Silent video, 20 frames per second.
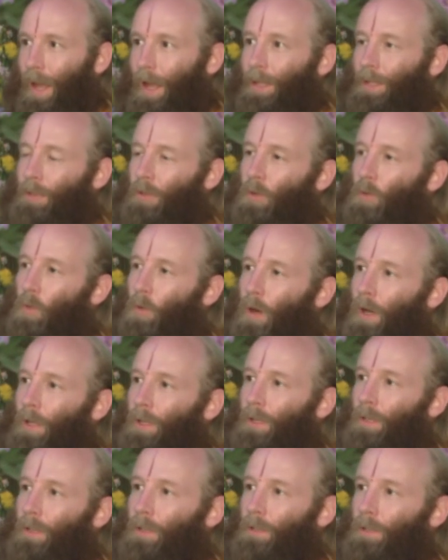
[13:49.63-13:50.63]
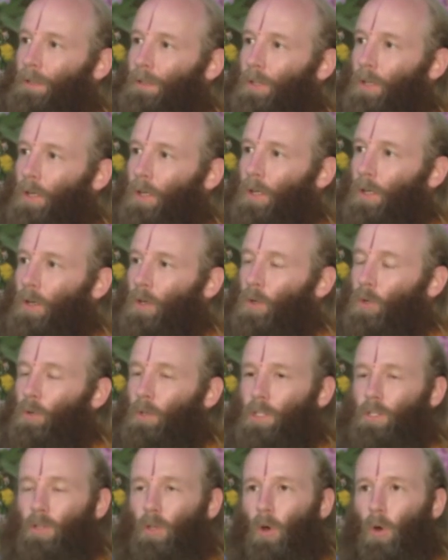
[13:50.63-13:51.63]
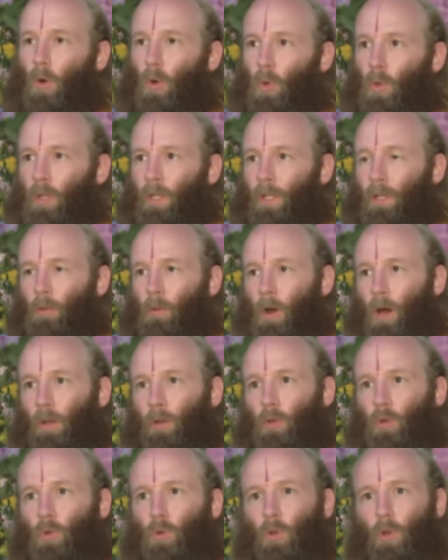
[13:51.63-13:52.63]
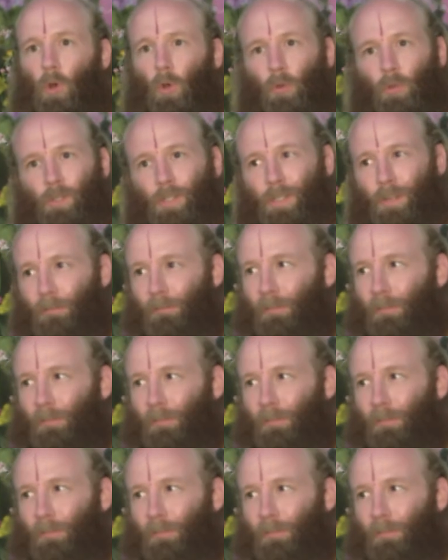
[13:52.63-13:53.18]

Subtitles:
and the one who is the only one who knows the